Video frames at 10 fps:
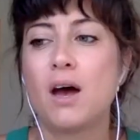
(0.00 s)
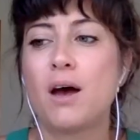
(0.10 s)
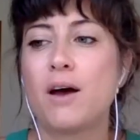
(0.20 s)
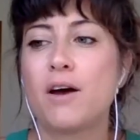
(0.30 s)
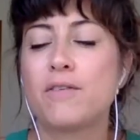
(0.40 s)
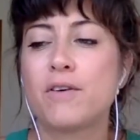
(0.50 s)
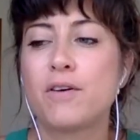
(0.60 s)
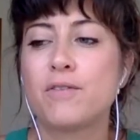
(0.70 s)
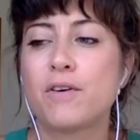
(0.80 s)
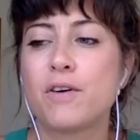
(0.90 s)

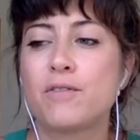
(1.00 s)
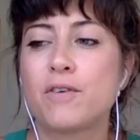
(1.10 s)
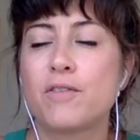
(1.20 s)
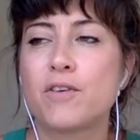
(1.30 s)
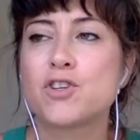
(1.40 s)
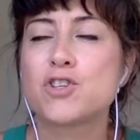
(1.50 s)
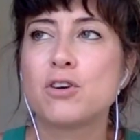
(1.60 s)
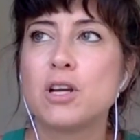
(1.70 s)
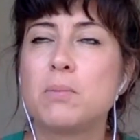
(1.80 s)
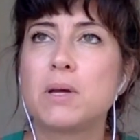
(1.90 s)
our
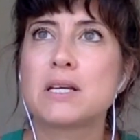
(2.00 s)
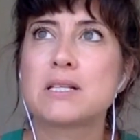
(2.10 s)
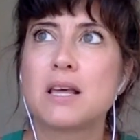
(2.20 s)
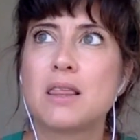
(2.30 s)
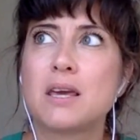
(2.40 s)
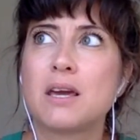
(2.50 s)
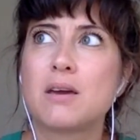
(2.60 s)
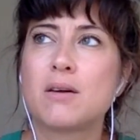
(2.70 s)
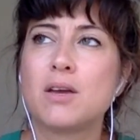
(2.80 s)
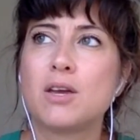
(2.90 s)
journey, because I think,
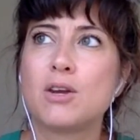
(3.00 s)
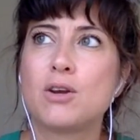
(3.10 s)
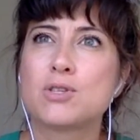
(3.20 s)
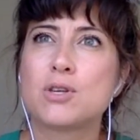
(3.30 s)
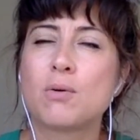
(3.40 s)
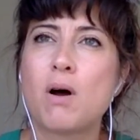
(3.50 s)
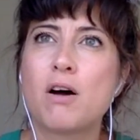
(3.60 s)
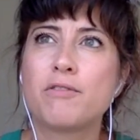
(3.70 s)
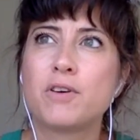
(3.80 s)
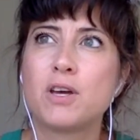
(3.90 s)
so
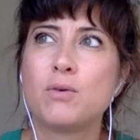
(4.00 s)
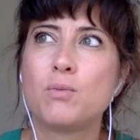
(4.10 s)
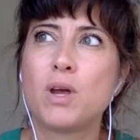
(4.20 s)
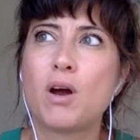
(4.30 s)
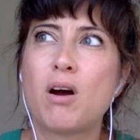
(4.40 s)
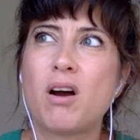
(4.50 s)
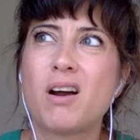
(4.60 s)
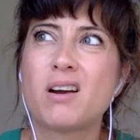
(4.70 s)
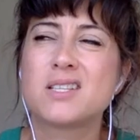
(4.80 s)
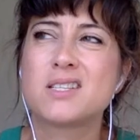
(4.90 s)
often we
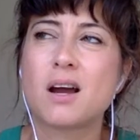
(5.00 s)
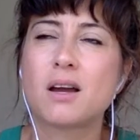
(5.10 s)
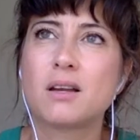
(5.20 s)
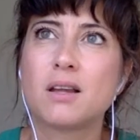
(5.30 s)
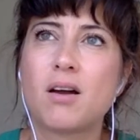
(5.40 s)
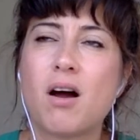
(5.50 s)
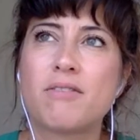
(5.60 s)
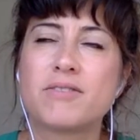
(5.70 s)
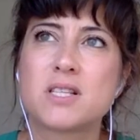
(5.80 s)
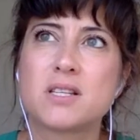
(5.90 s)
are stuck in like
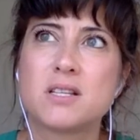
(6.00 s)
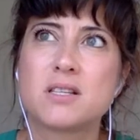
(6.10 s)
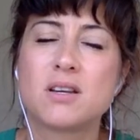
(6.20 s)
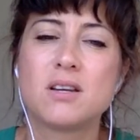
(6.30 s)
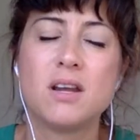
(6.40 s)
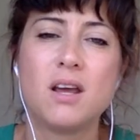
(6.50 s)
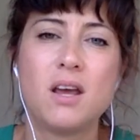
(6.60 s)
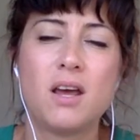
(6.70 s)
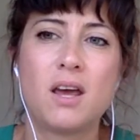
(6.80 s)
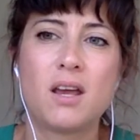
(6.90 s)
offices and
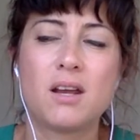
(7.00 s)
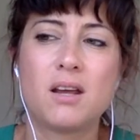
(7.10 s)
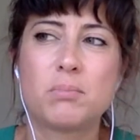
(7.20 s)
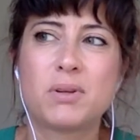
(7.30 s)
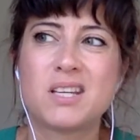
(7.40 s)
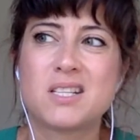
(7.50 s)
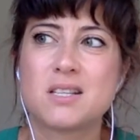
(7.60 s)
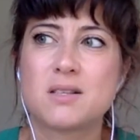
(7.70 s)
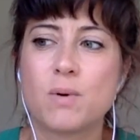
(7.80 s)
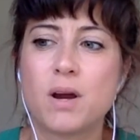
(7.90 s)

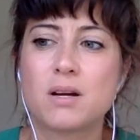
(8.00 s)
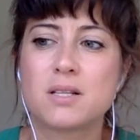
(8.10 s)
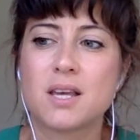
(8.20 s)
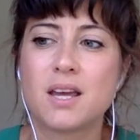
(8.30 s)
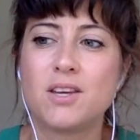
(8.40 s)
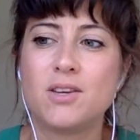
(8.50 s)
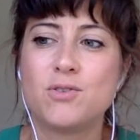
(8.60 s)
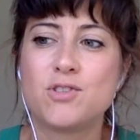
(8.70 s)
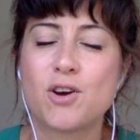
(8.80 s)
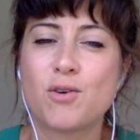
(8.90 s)
places where it's like,
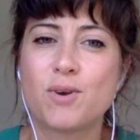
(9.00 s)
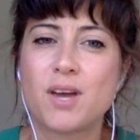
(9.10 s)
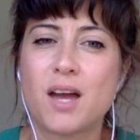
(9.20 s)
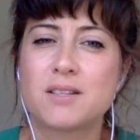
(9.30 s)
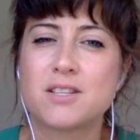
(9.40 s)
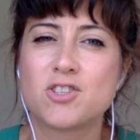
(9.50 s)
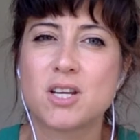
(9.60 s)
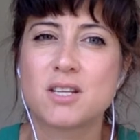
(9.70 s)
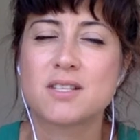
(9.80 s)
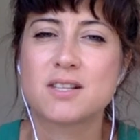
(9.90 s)
you don't get to
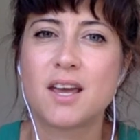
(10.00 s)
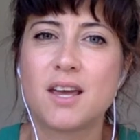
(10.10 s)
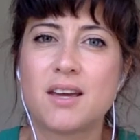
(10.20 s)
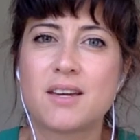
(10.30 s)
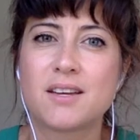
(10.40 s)
just like,